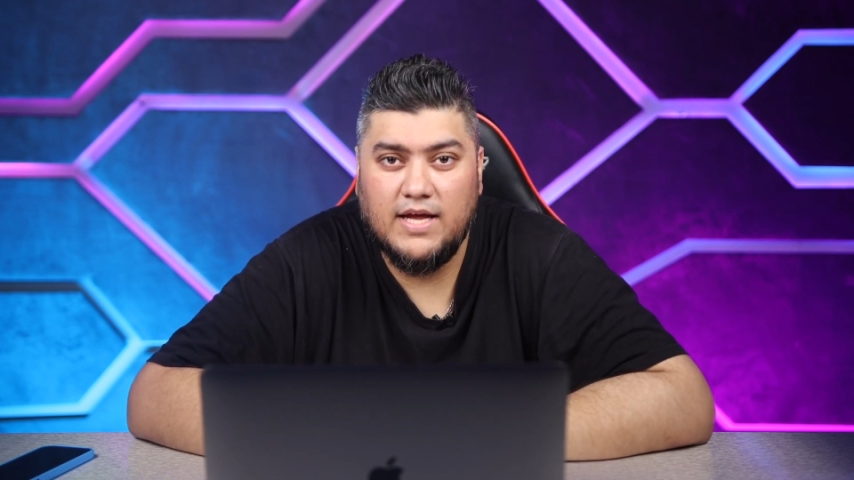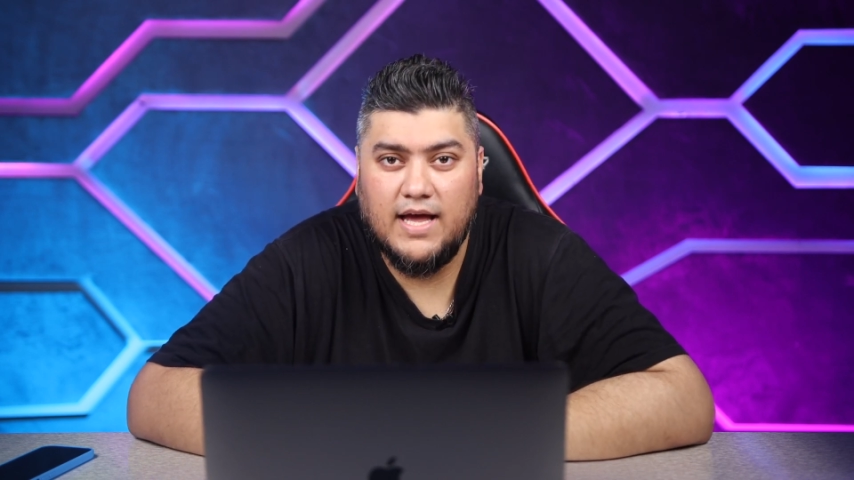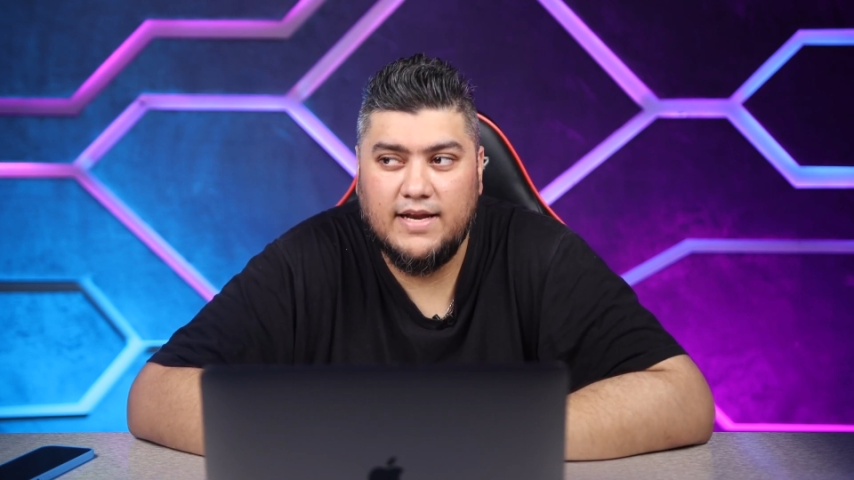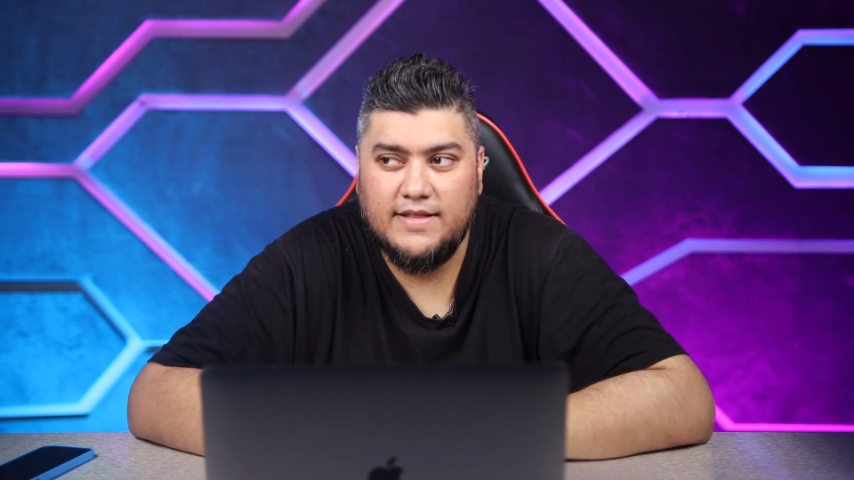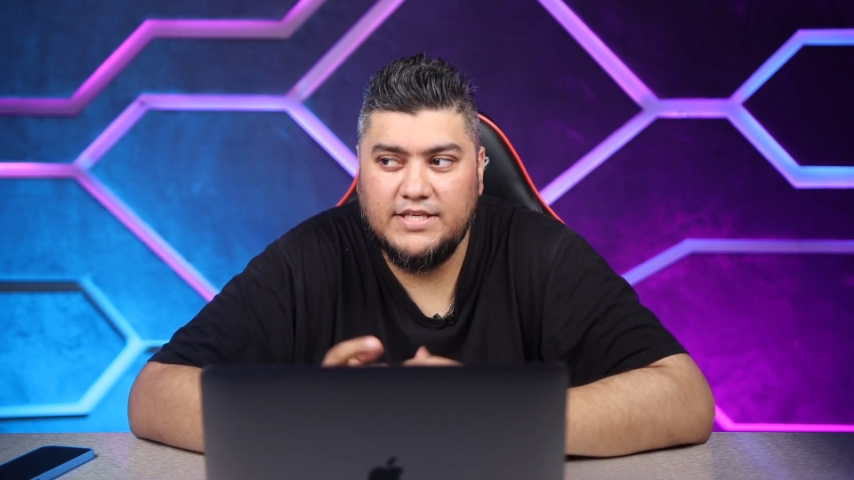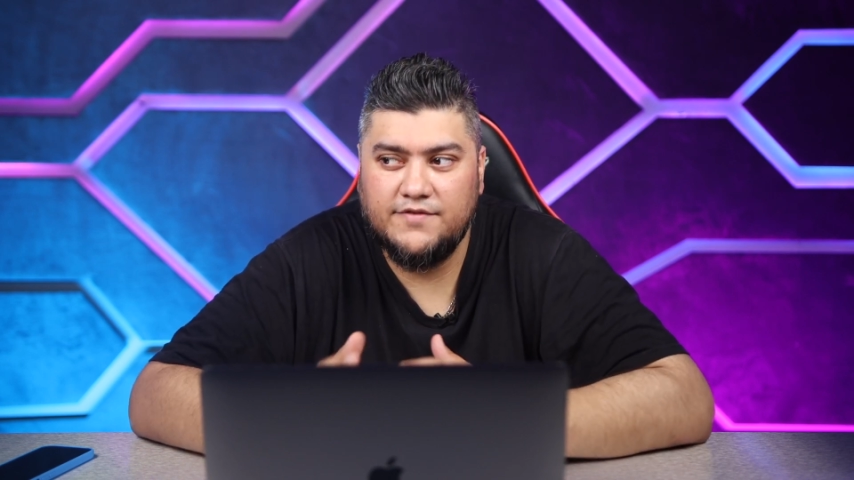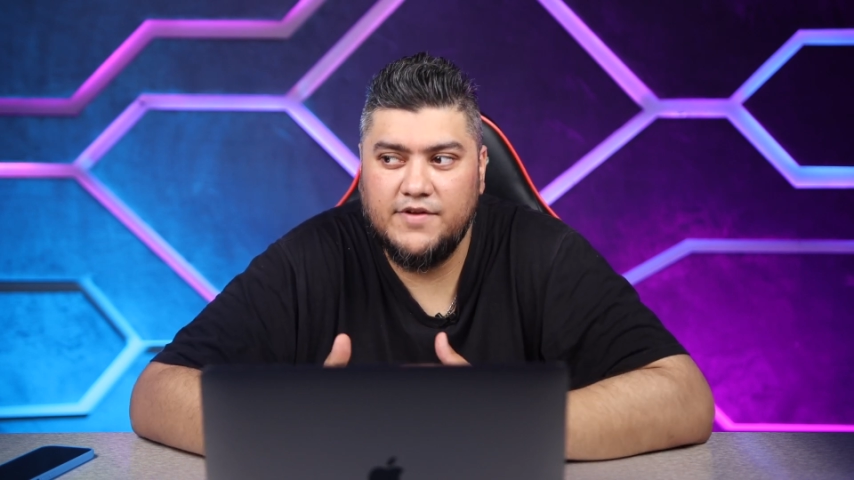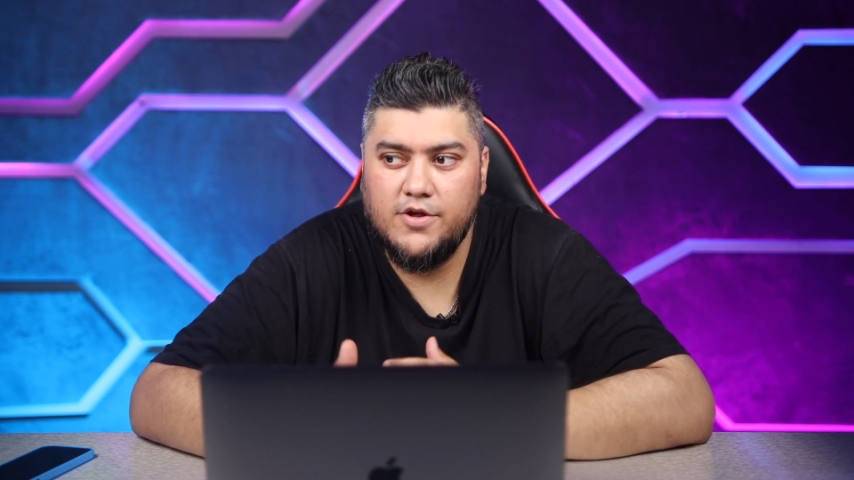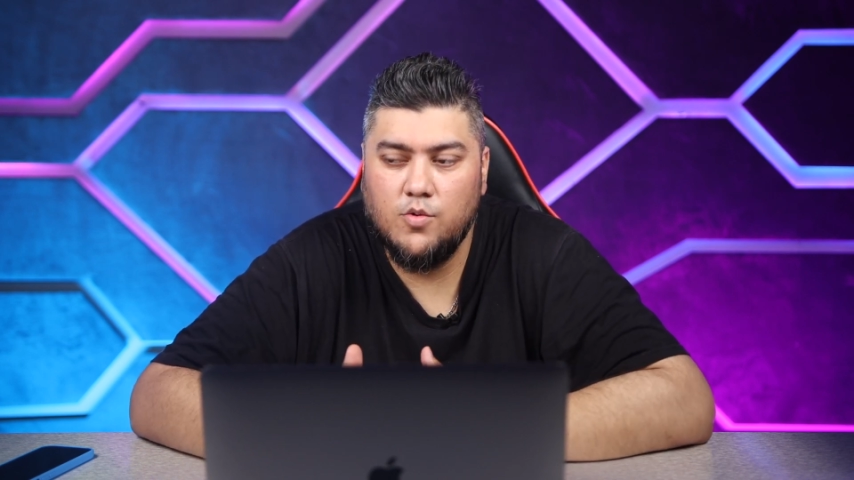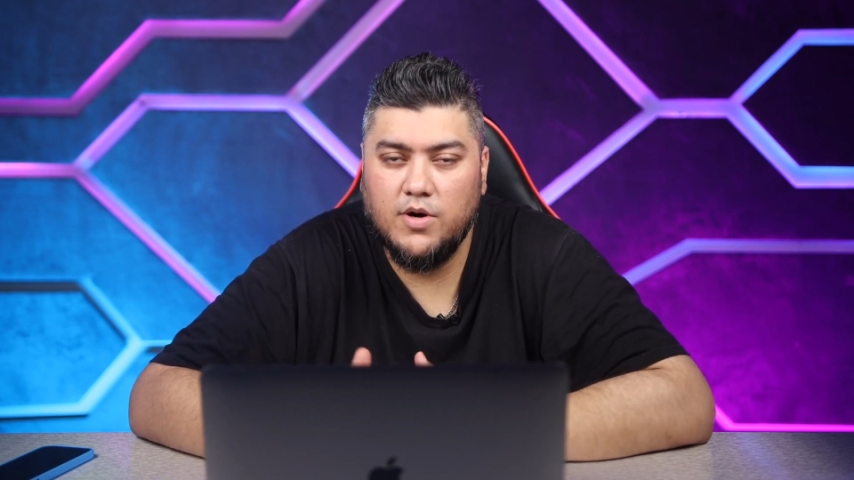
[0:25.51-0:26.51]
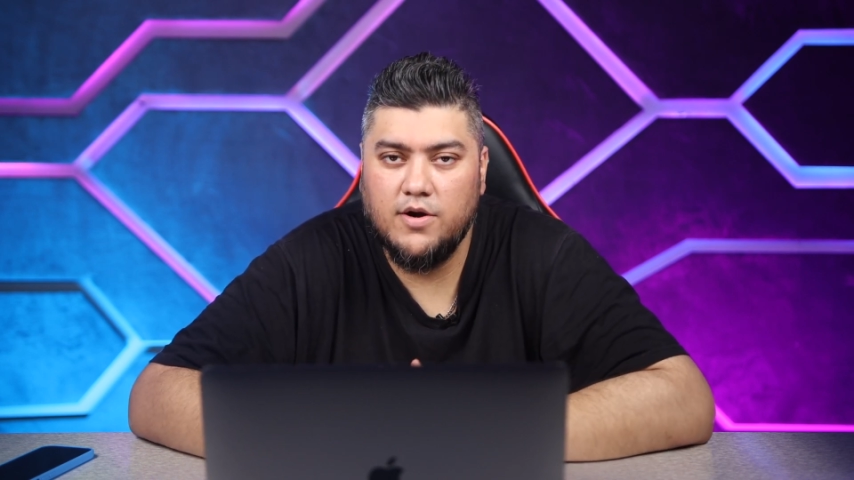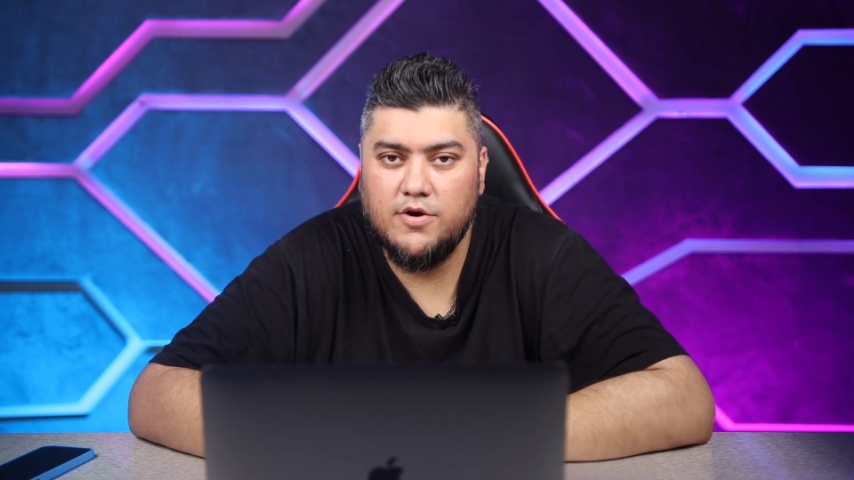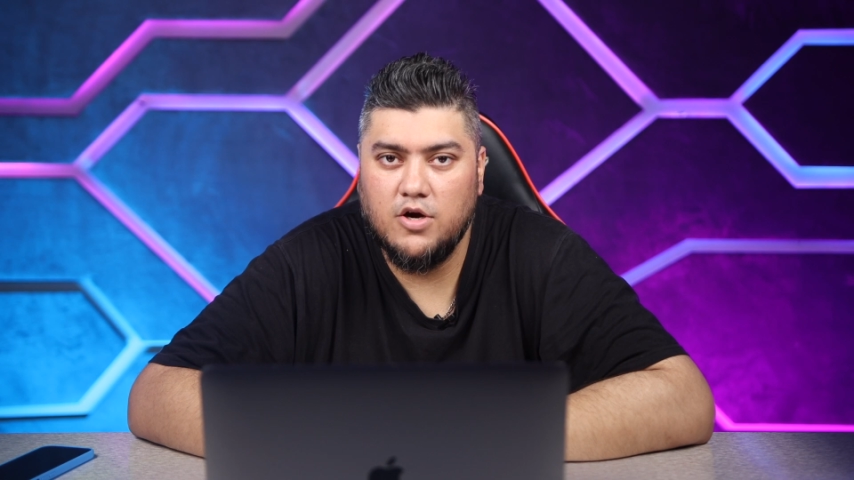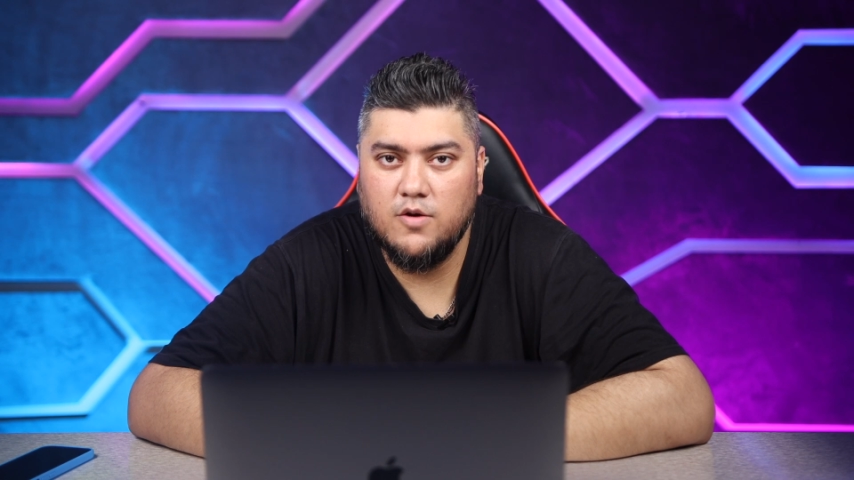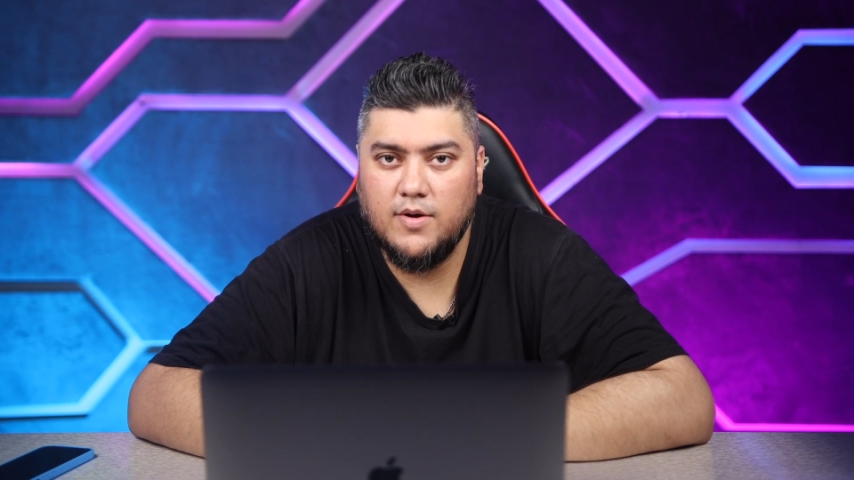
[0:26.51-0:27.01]
And in this video, we're gonna
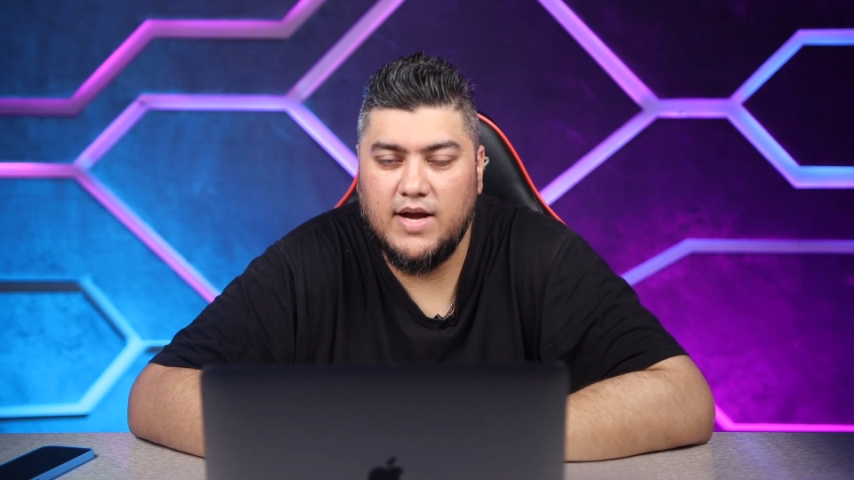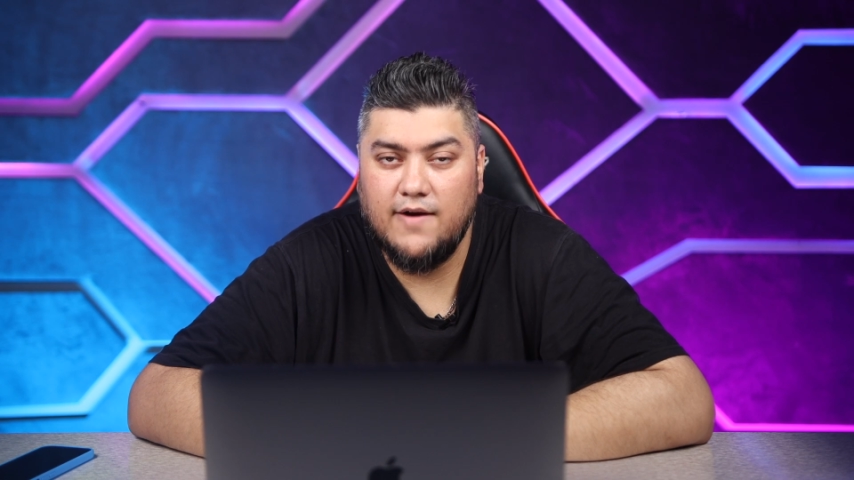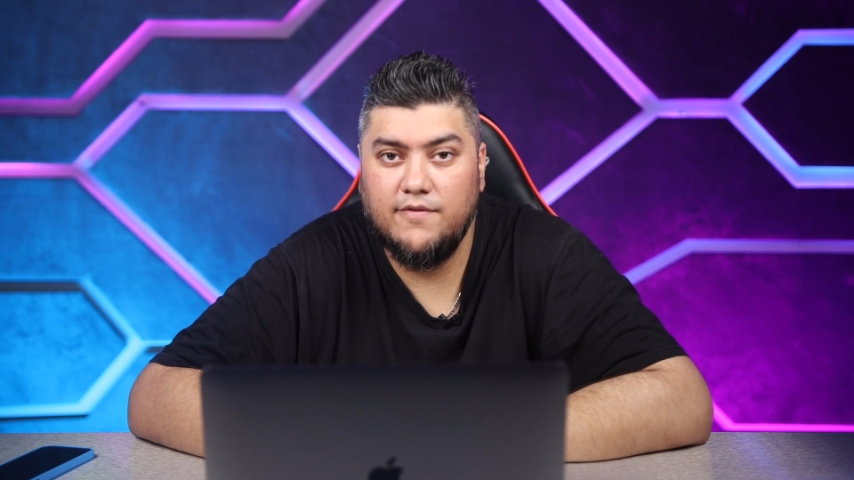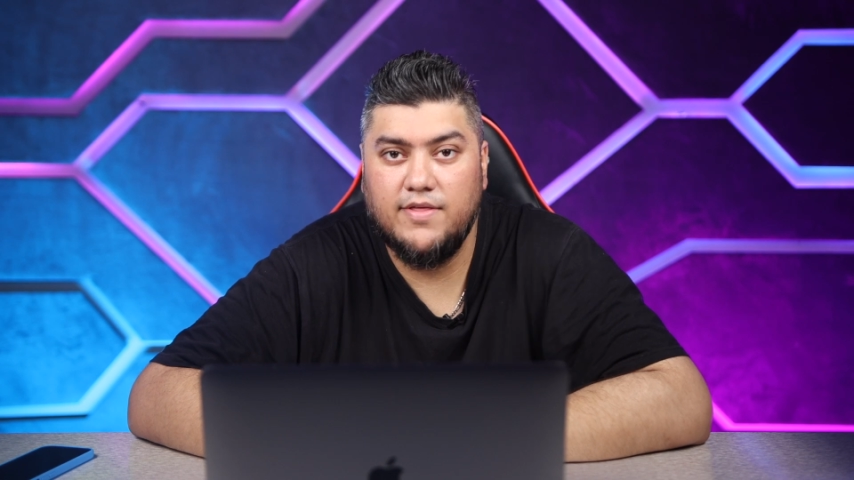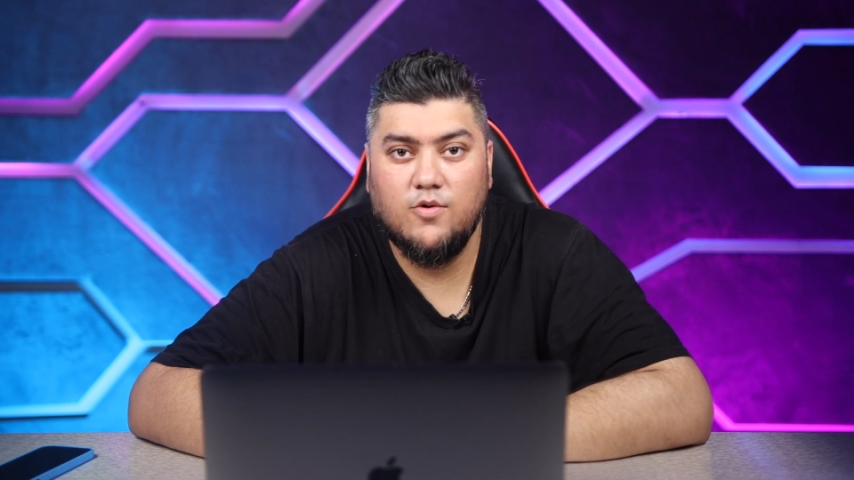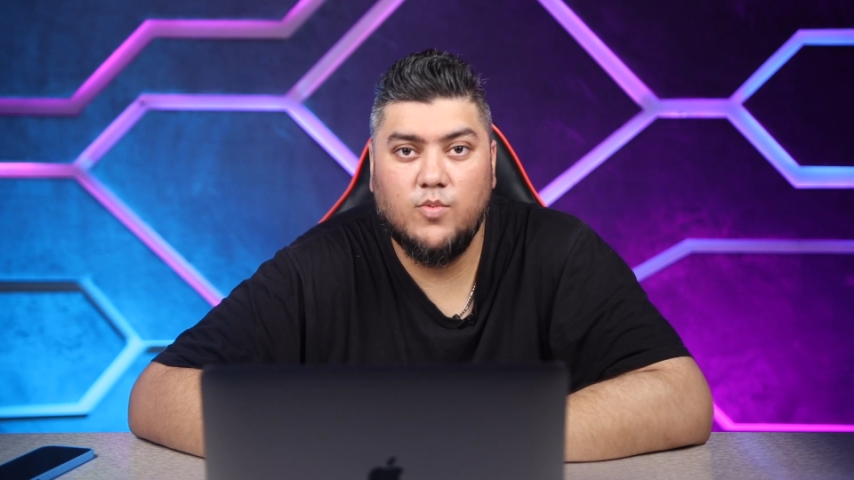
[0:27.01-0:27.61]
talk about everything